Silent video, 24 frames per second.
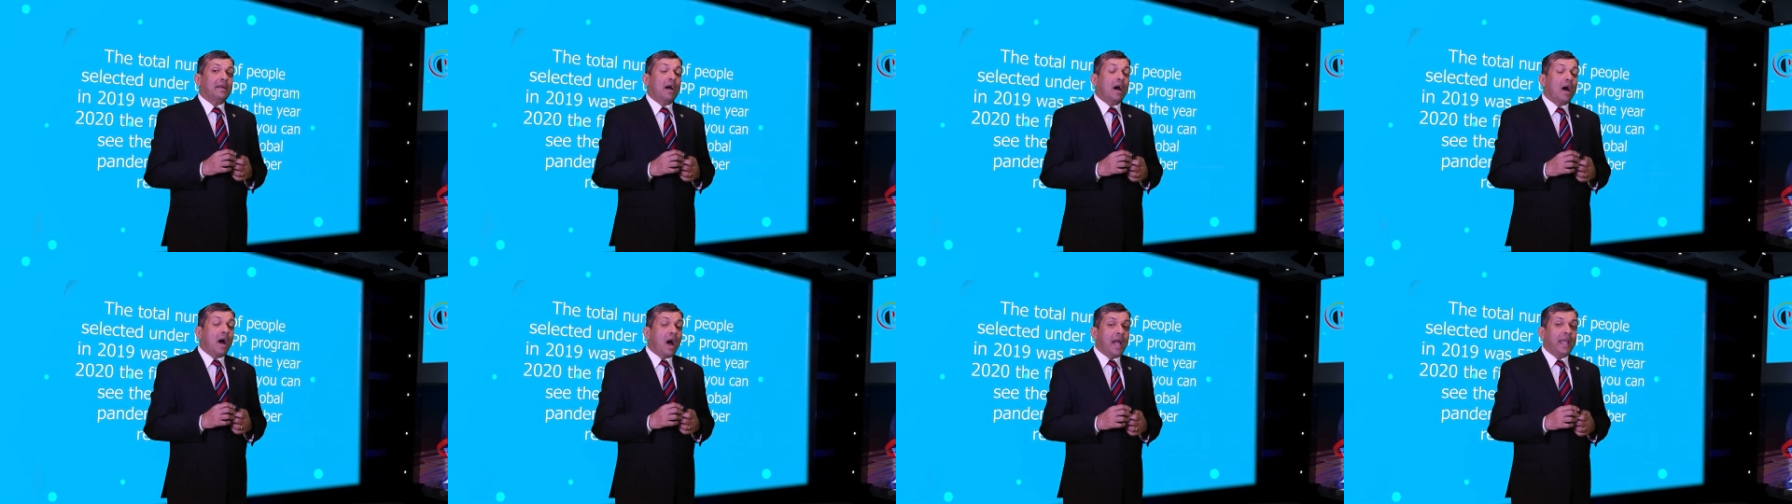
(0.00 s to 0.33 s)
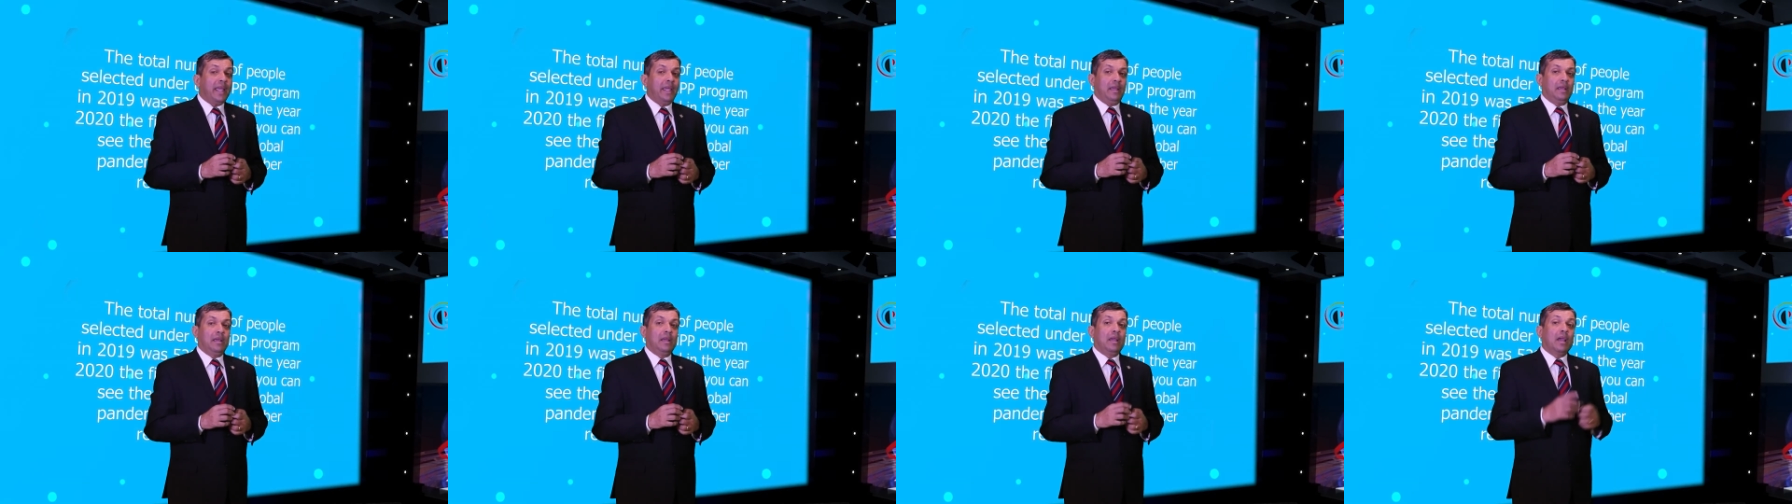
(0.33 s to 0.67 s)

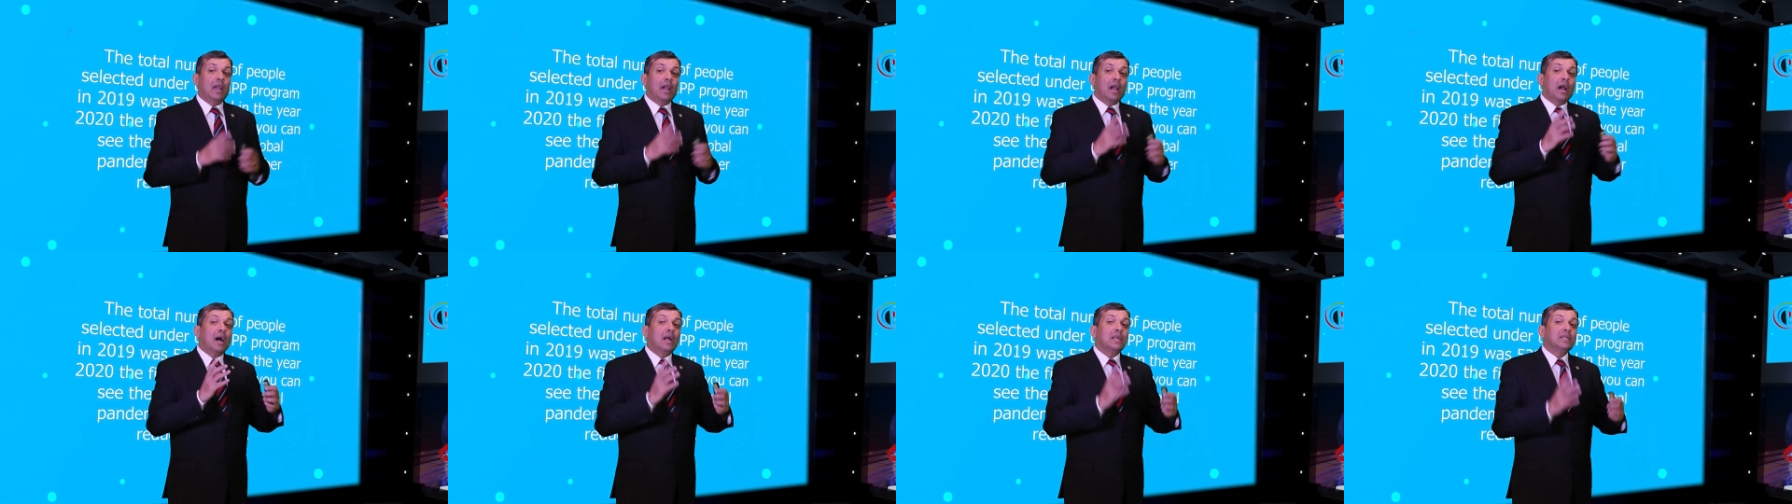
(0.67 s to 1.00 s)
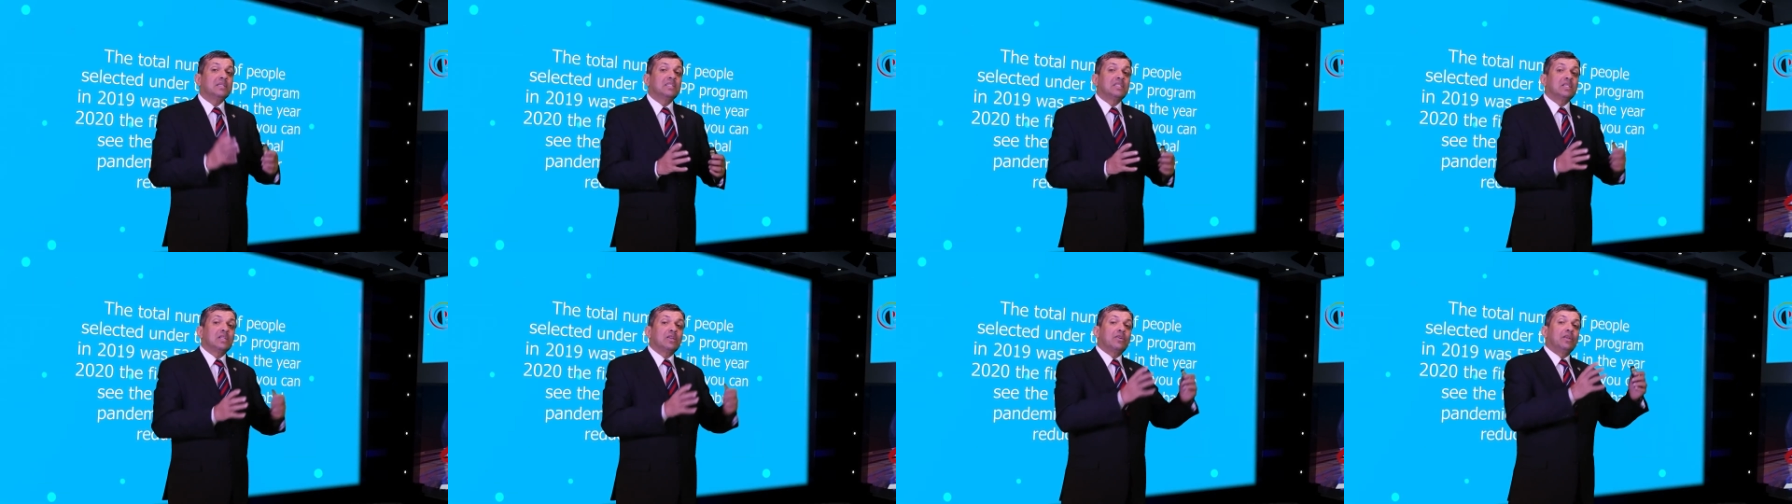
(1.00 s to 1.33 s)
high
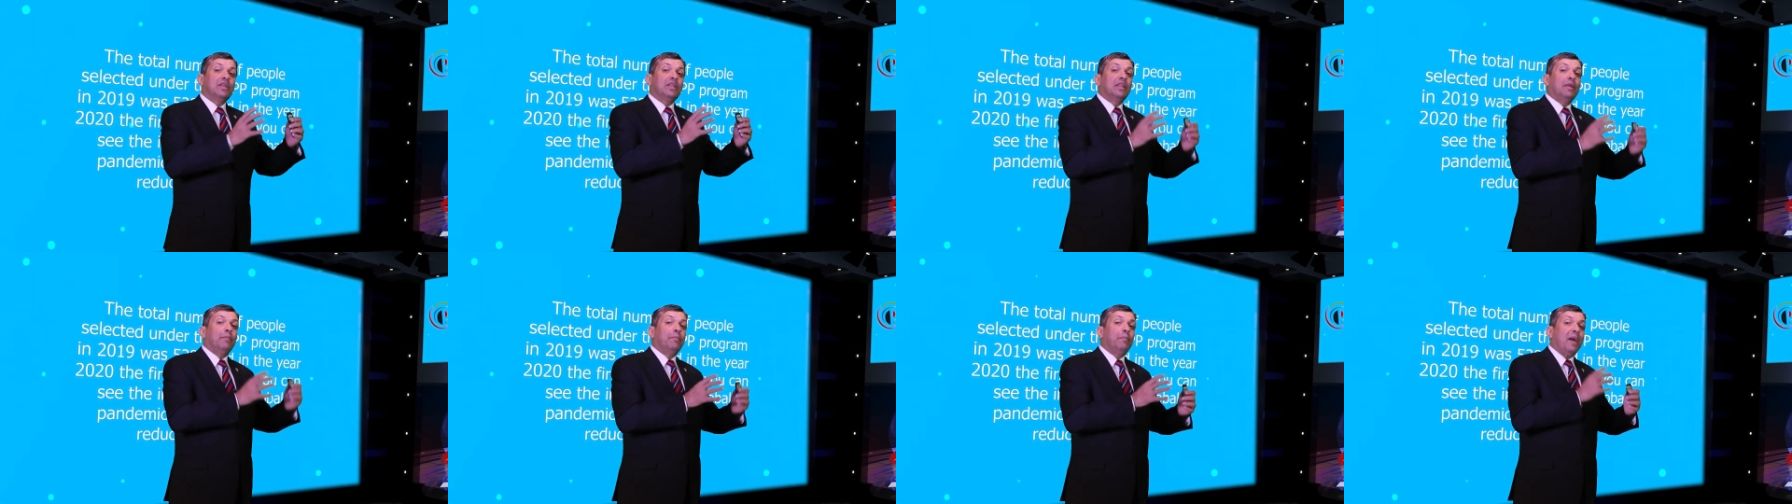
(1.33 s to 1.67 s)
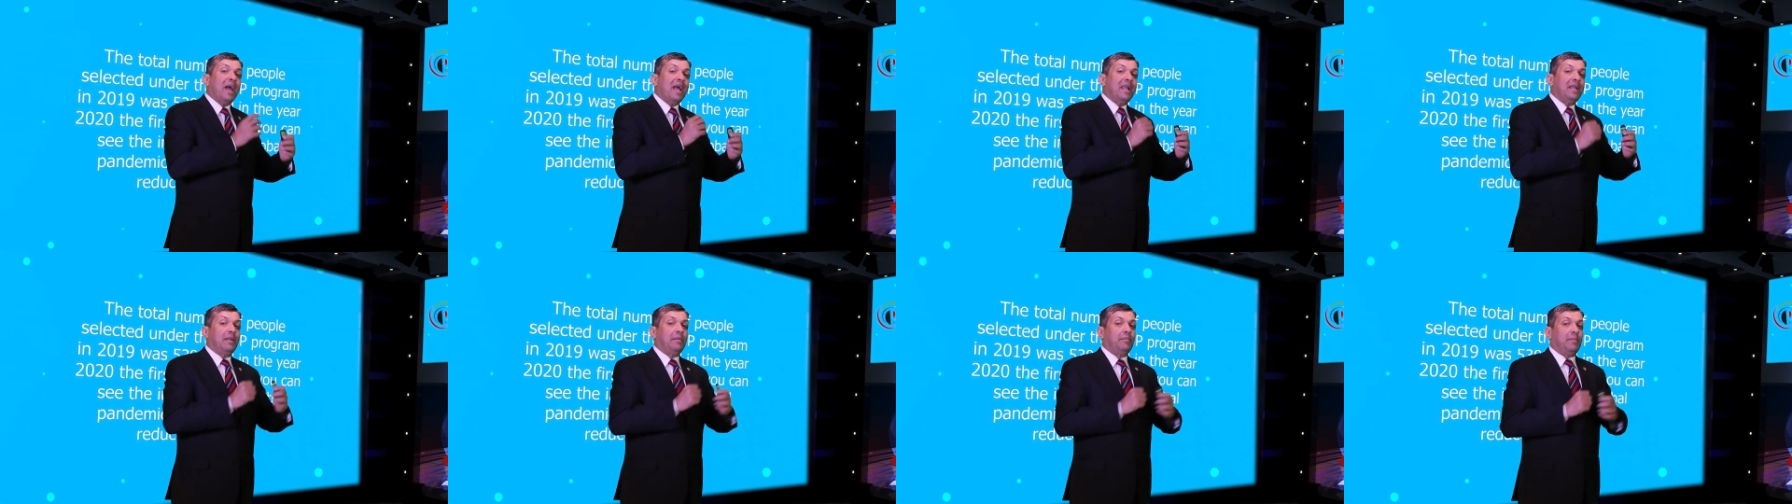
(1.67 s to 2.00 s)
considering the
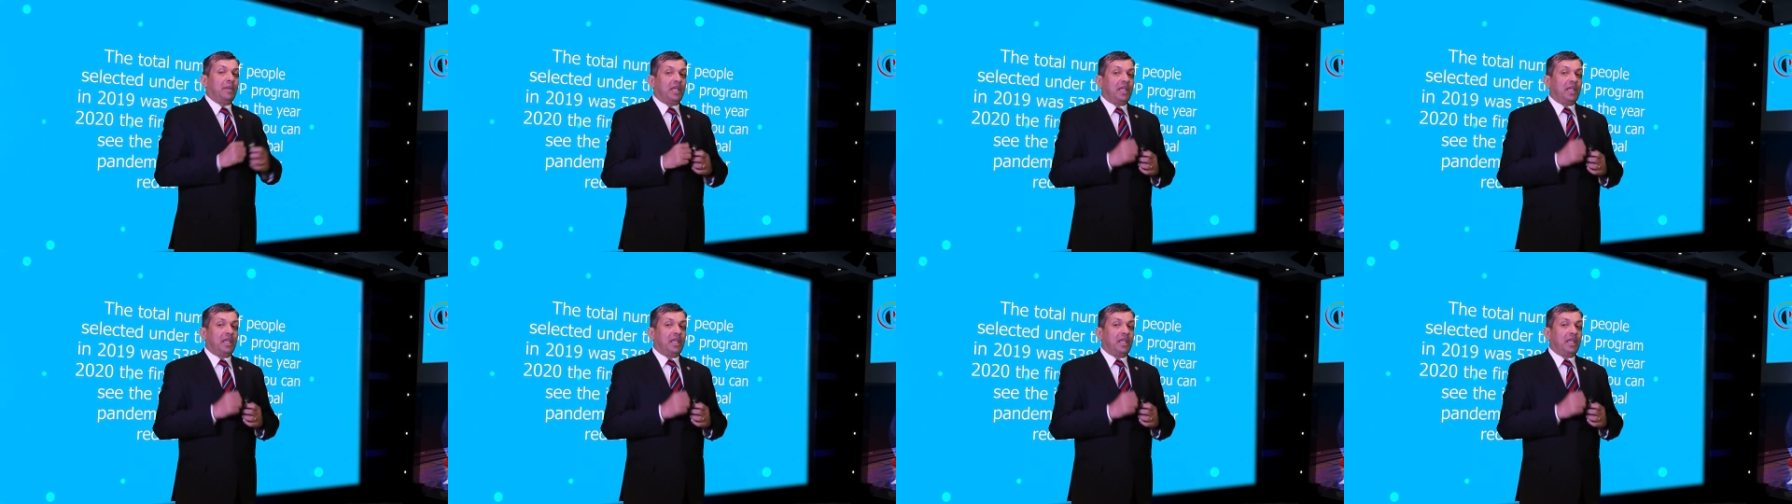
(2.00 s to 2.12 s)
pandemic.